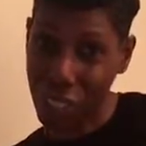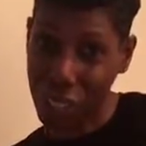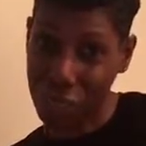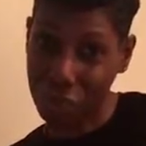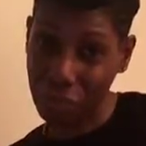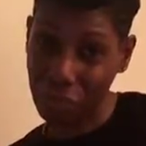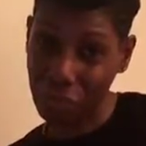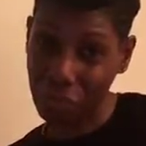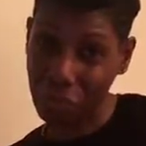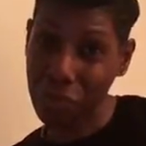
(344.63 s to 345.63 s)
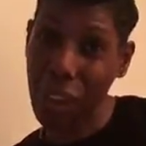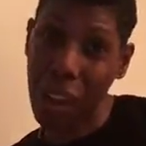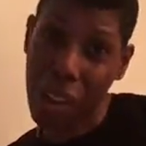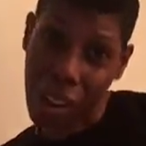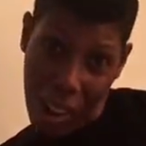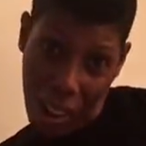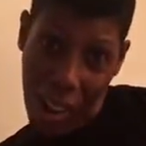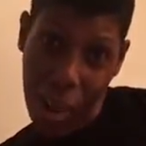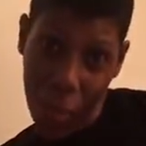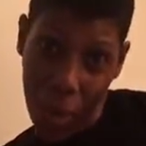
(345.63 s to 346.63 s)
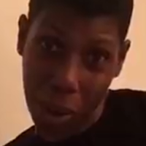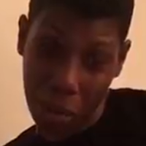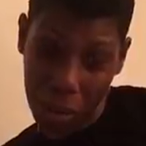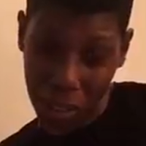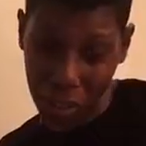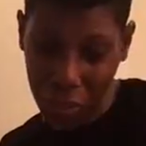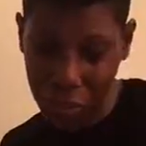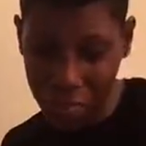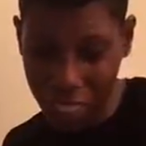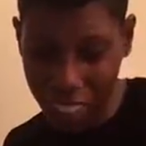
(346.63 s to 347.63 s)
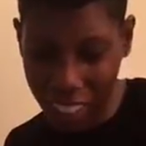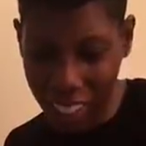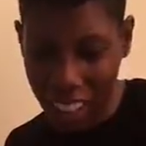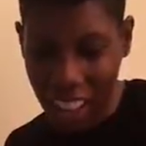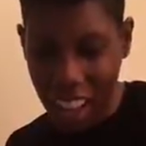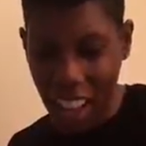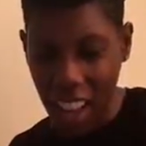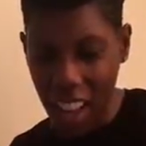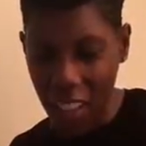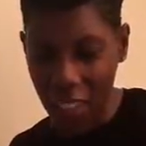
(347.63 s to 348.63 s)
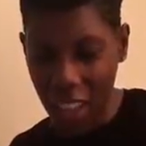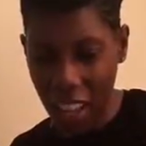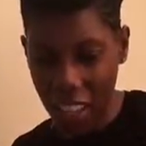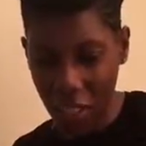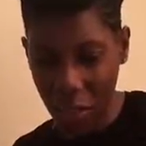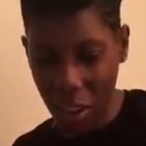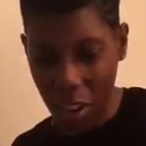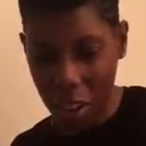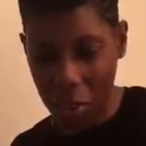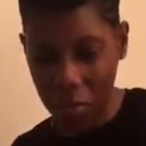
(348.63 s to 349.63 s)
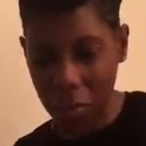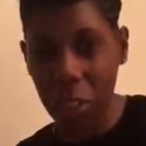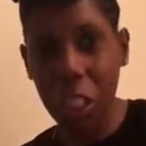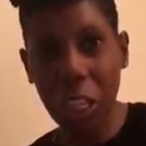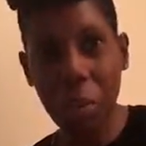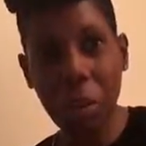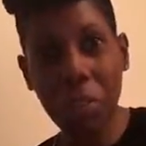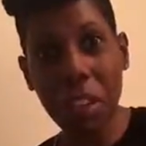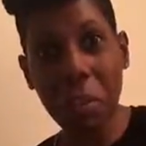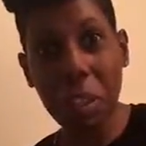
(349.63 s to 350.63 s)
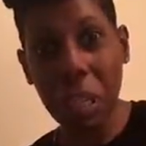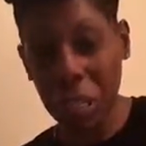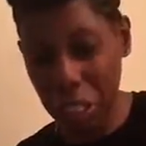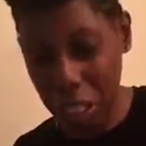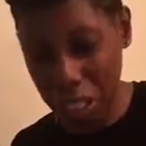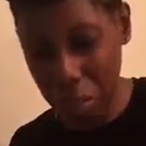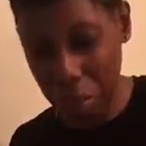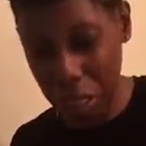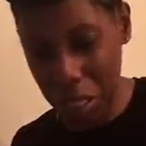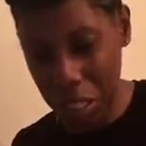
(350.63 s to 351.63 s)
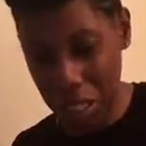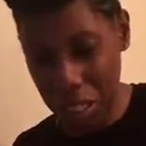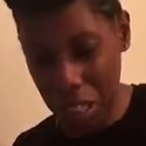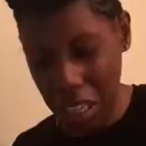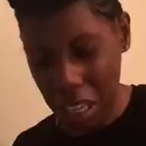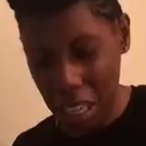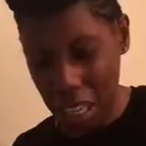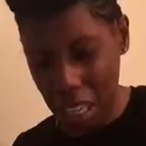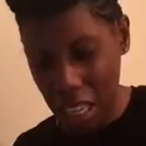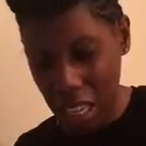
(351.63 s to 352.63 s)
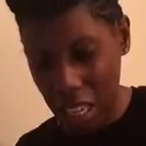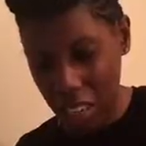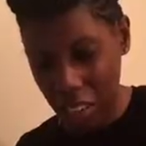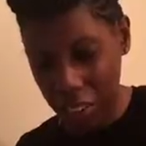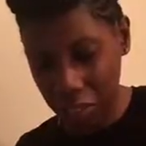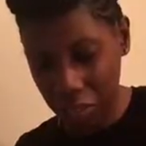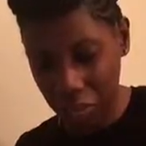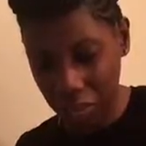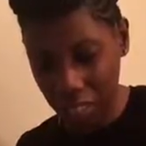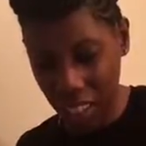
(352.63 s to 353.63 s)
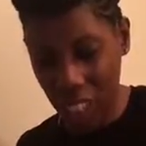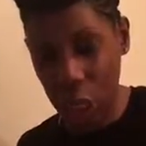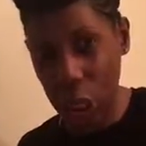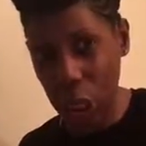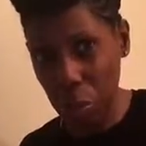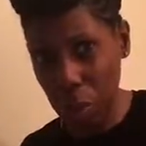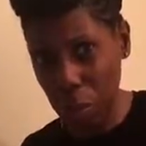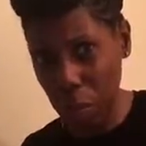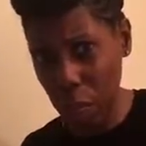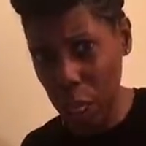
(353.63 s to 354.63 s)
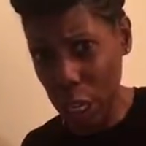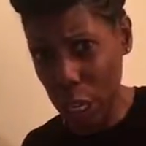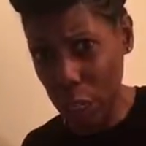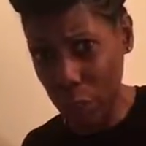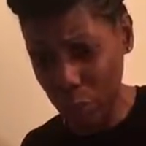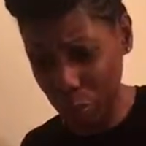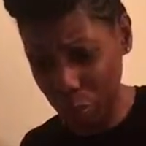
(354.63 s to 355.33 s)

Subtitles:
Then I'm proud of myself. I even had to share with my family that she ate it because, you know, she's a little bit of a picky eater.